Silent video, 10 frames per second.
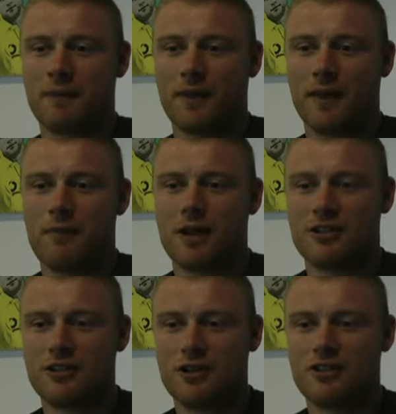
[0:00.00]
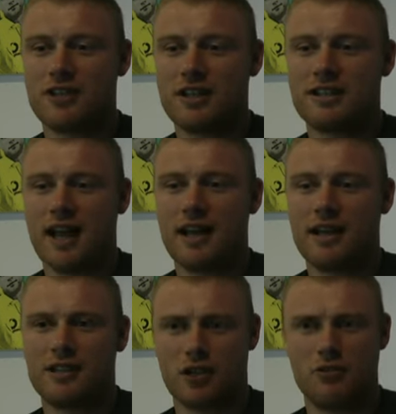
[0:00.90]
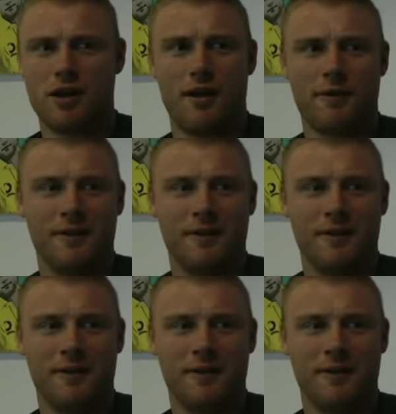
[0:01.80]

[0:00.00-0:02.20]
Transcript: And my Auntie Jones, she's 92 now.